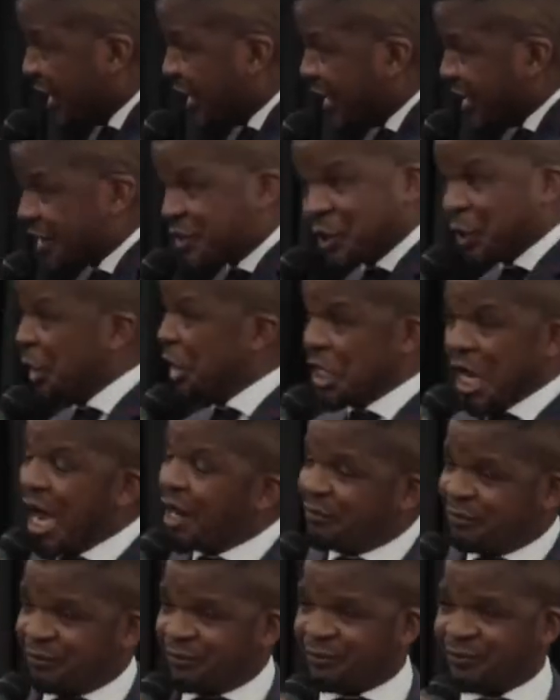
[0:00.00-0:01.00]
it's
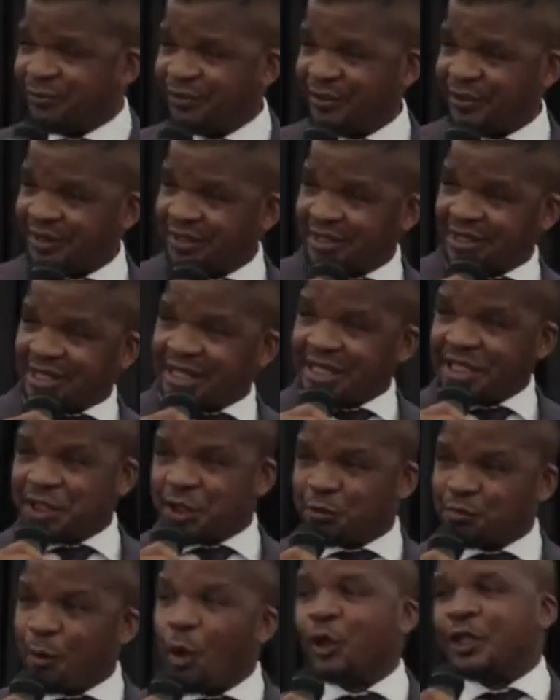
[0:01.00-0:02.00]
enough.
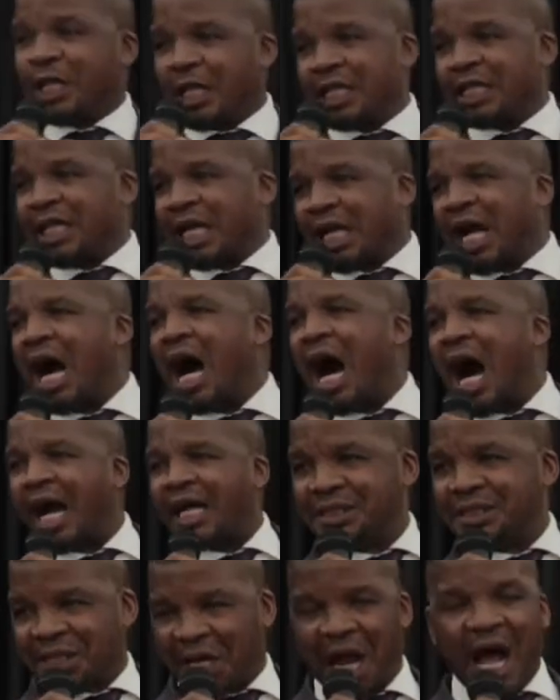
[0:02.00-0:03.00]
It's more than the car
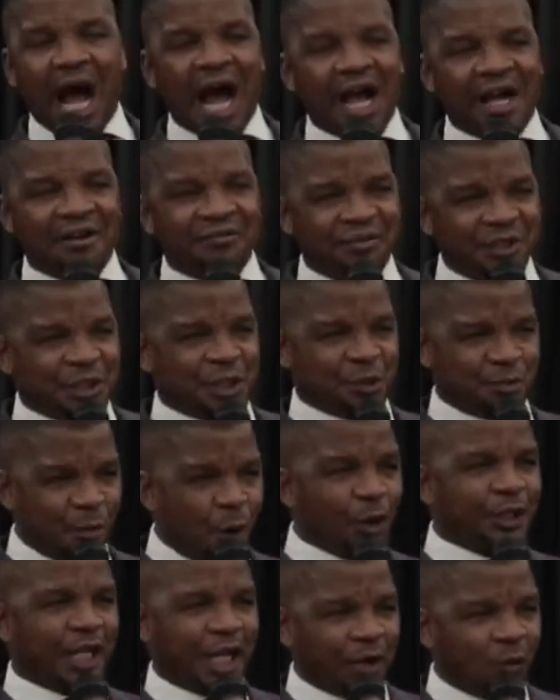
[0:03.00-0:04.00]
drive. It's
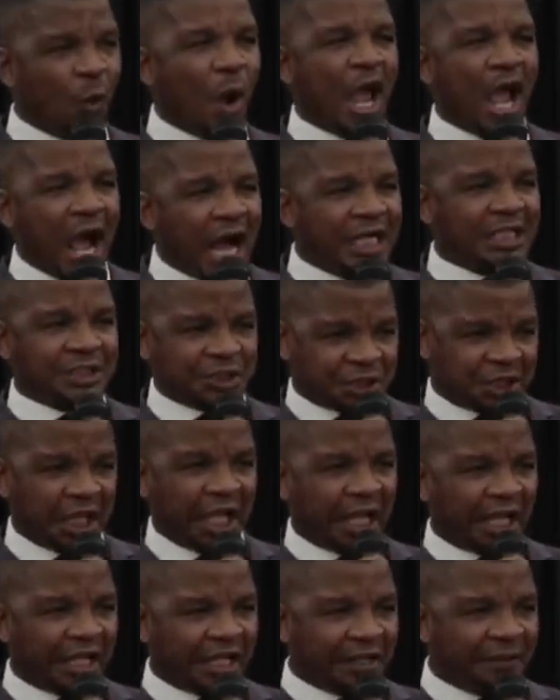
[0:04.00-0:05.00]
more than where I
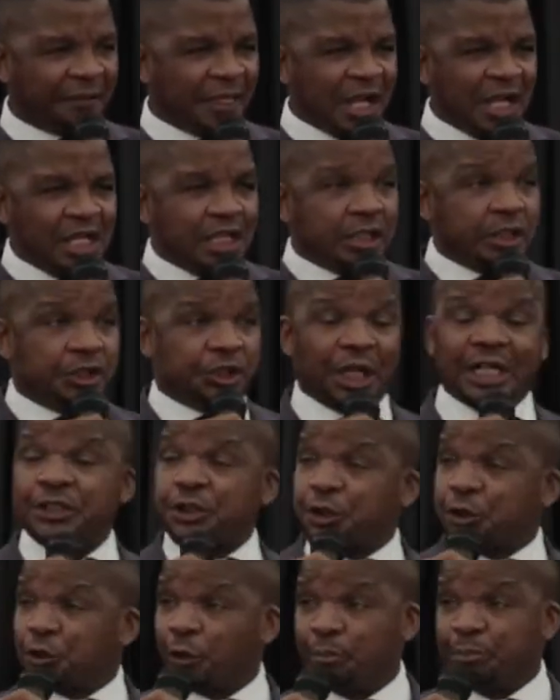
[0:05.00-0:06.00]
stay.
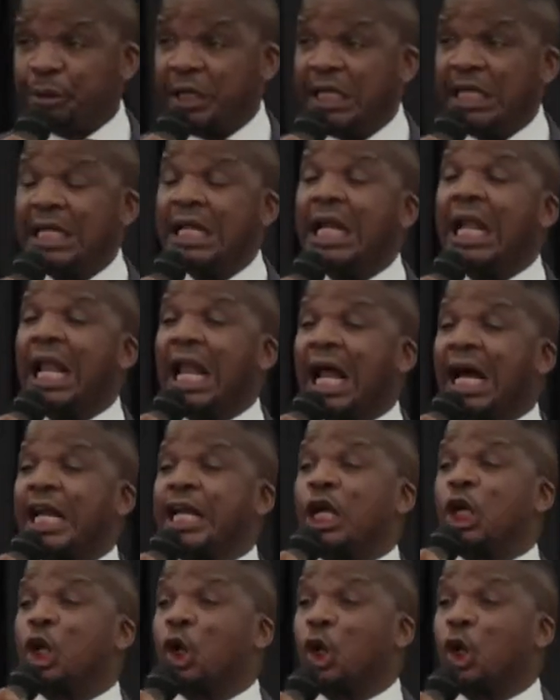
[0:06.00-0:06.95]
Just to be like